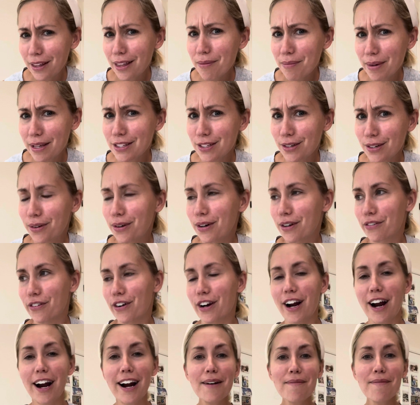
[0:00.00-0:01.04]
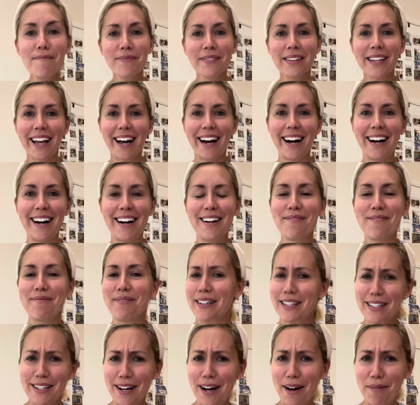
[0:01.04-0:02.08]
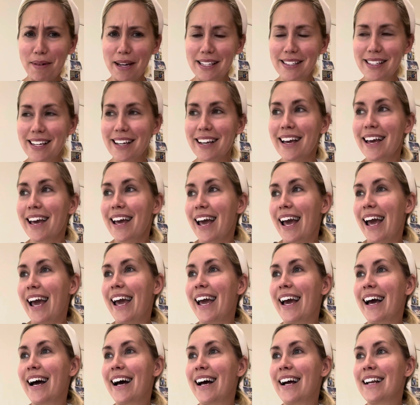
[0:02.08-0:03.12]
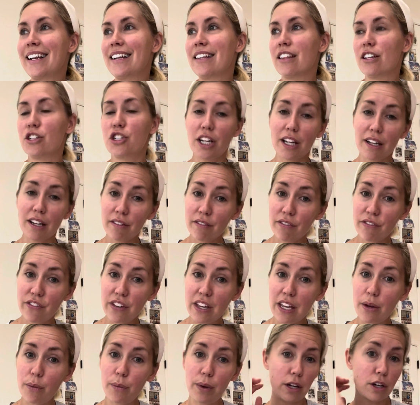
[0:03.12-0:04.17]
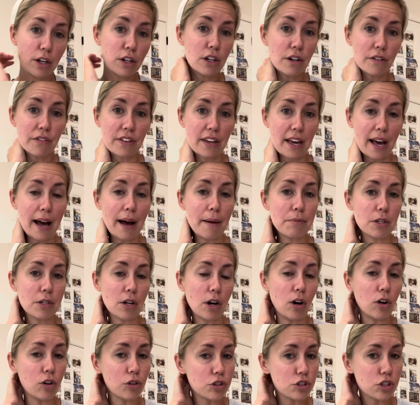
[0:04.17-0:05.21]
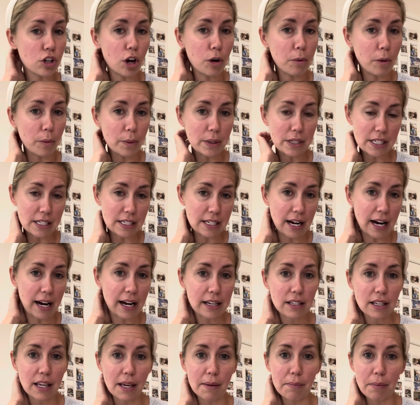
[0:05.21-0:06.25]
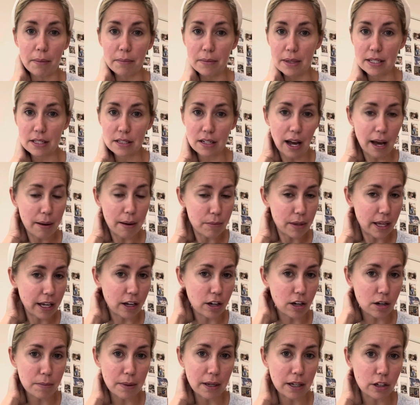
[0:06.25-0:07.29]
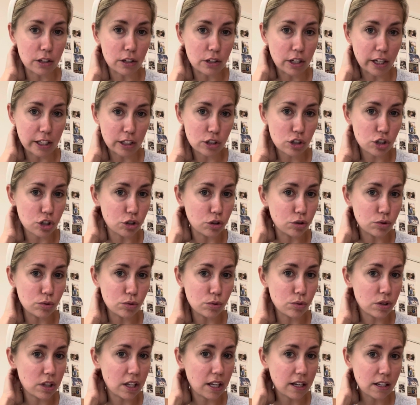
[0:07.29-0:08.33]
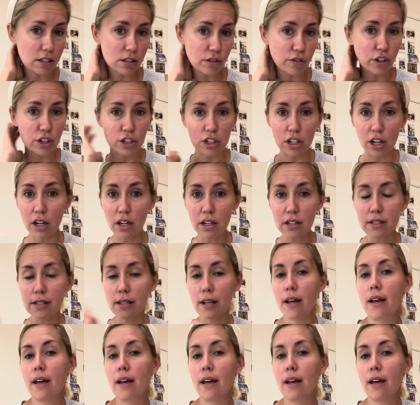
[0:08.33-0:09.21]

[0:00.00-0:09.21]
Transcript: been so good for her. Amazing. And the chicken feet we could have kept also, but we did not keep them this time. They could have been good like chew things for dogs,